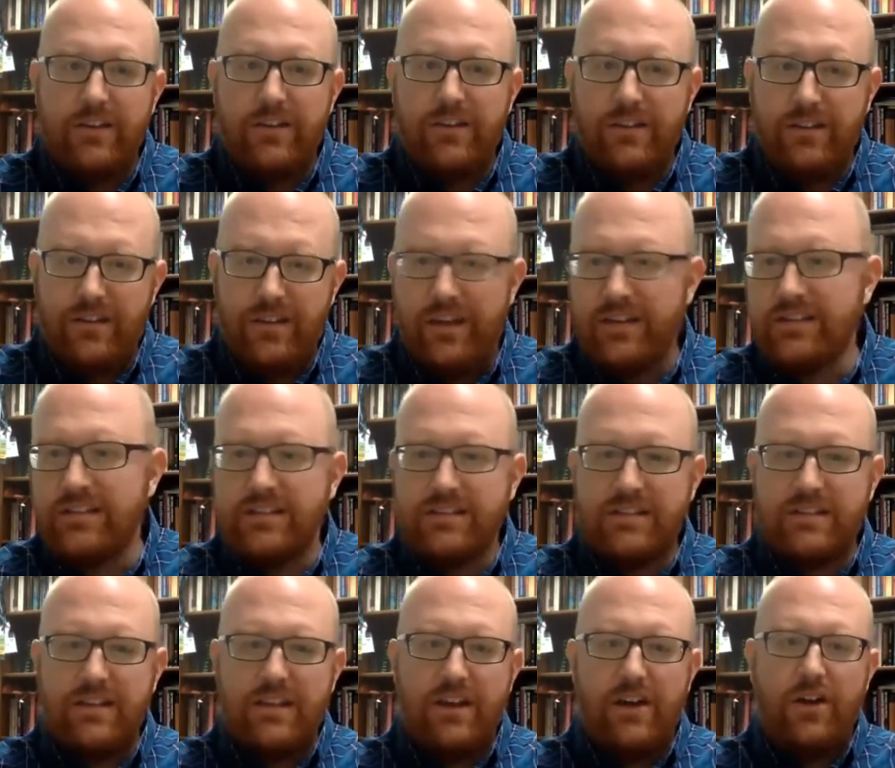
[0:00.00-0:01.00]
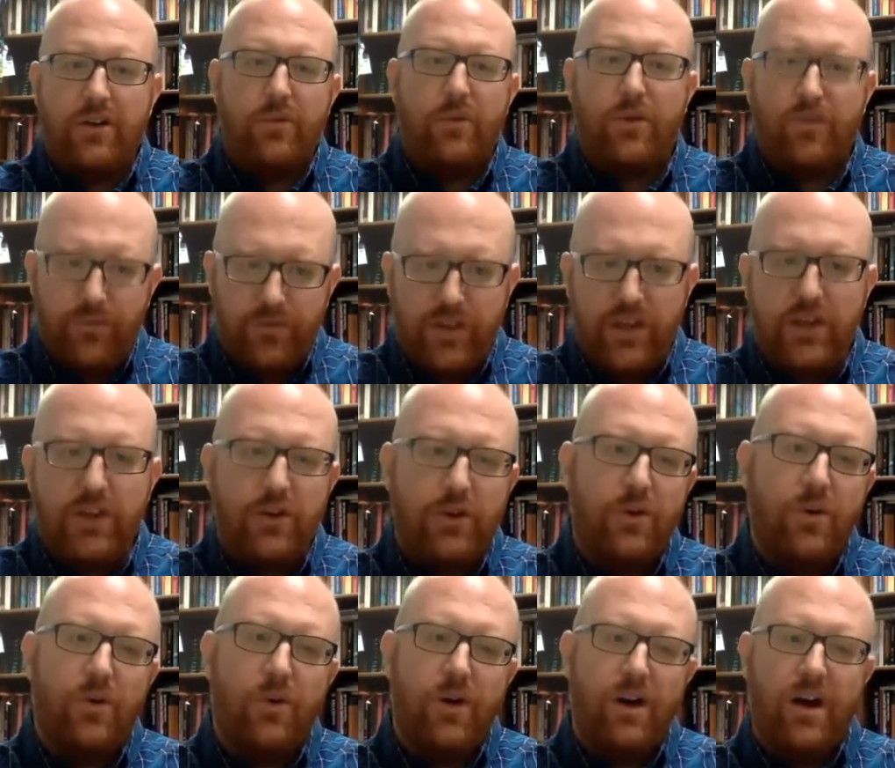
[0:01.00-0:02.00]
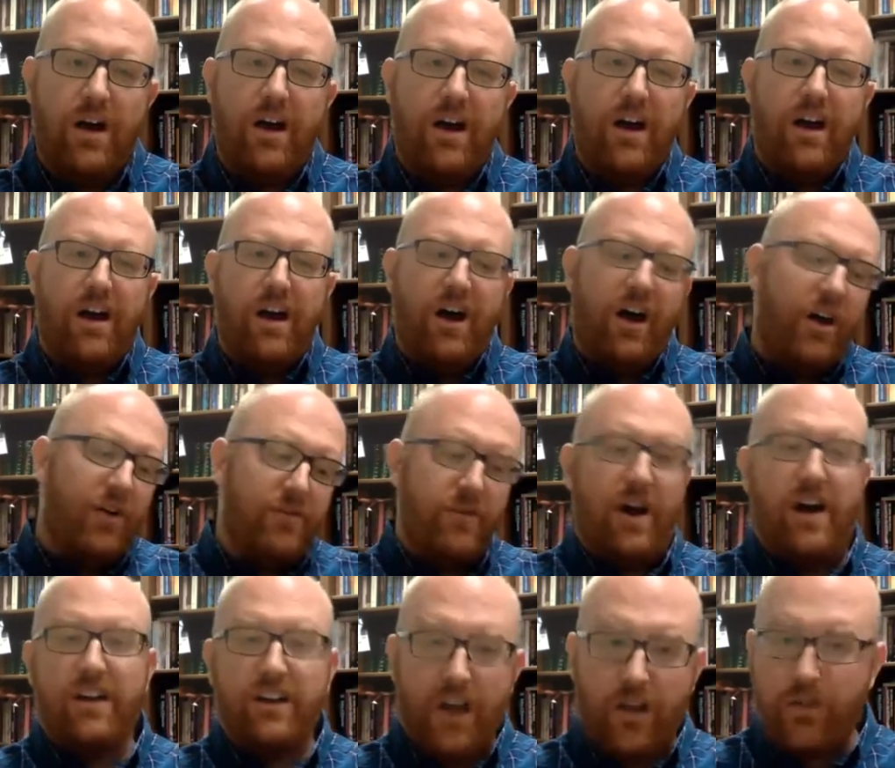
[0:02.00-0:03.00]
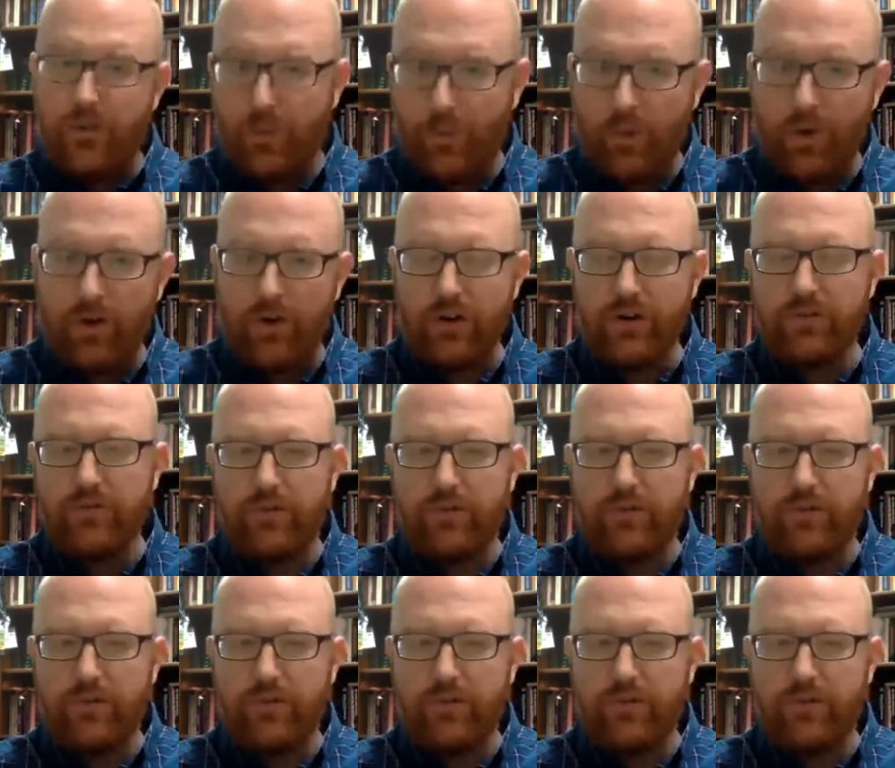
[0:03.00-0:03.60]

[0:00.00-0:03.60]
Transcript: this is the review of another work,